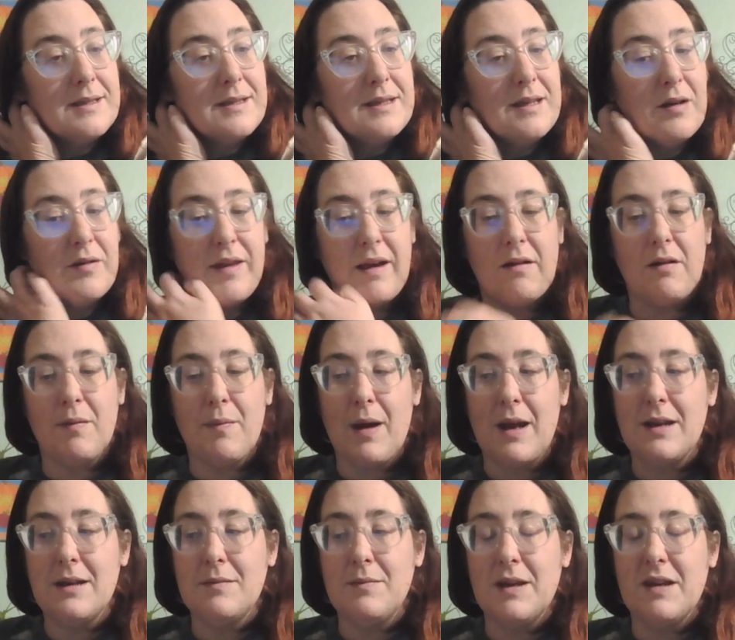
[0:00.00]
So they
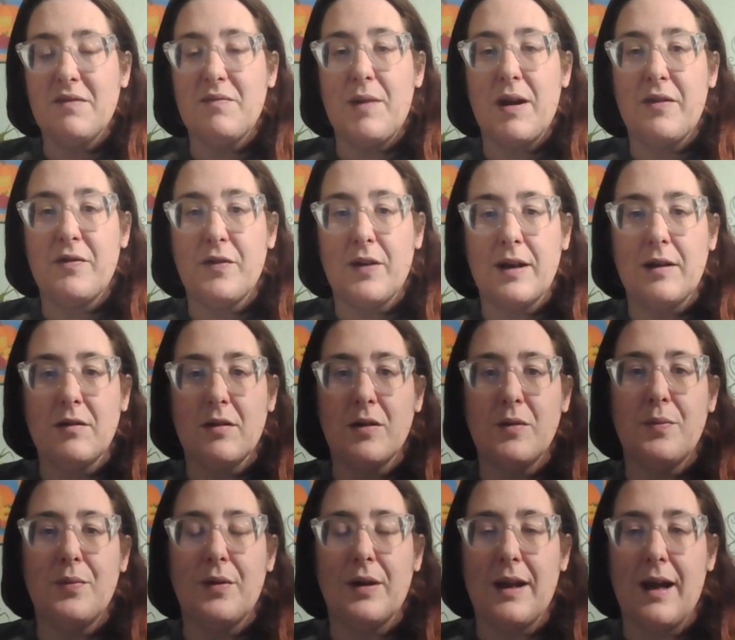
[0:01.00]
reminded me of my friend
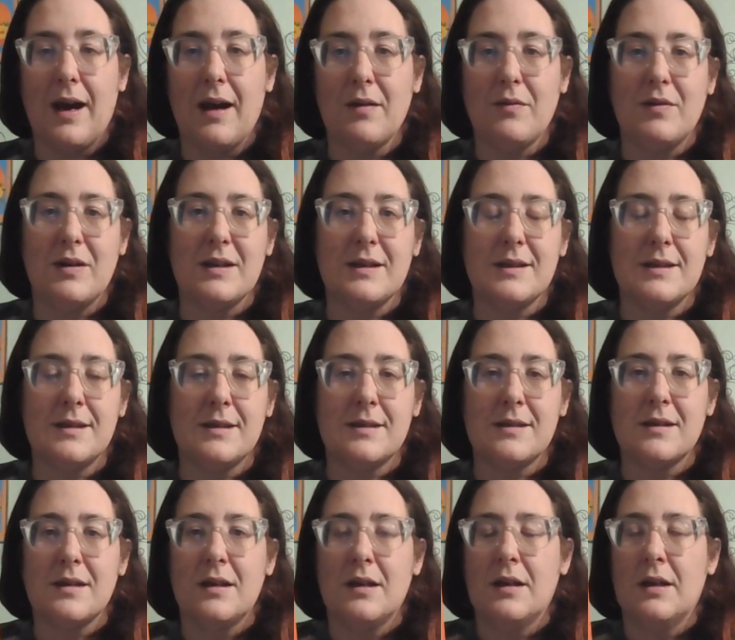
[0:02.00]
group when I
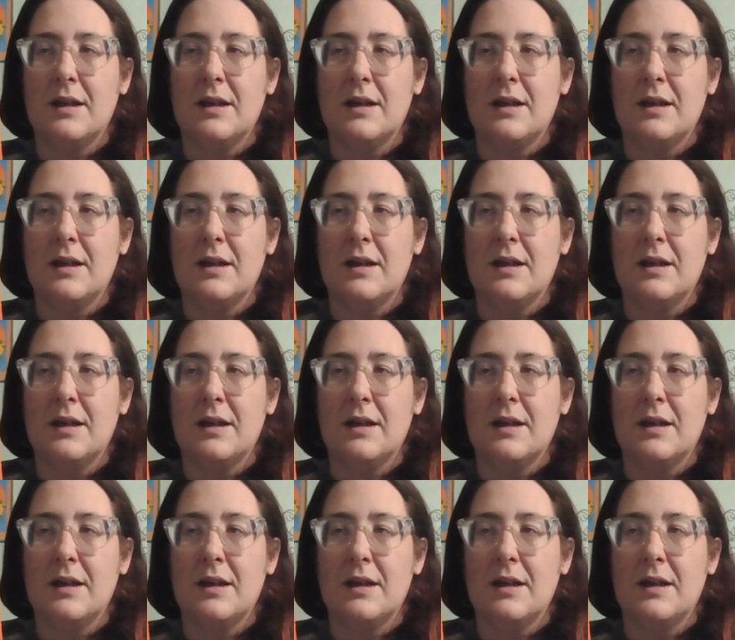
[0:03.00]
was